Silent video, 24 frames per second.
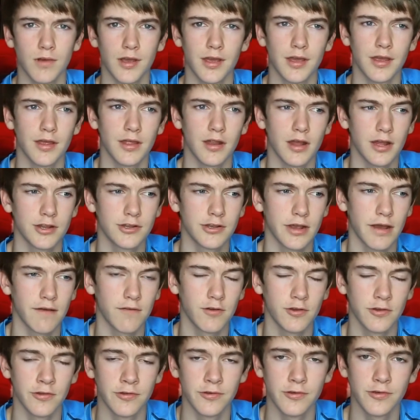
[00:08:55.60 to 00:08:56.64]
when I
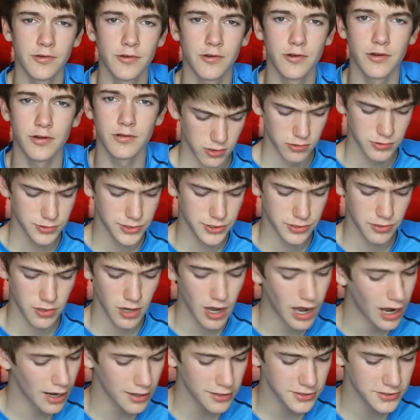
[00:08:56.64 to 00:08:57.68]
travel to New York. Who's your
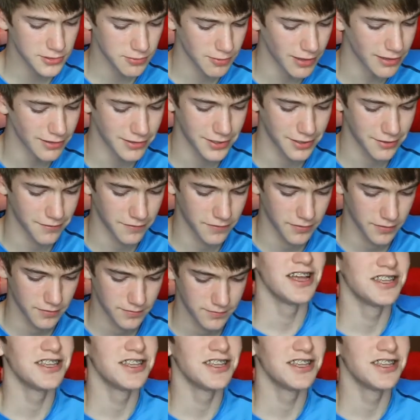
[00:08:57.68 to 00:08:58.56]
hottest relative?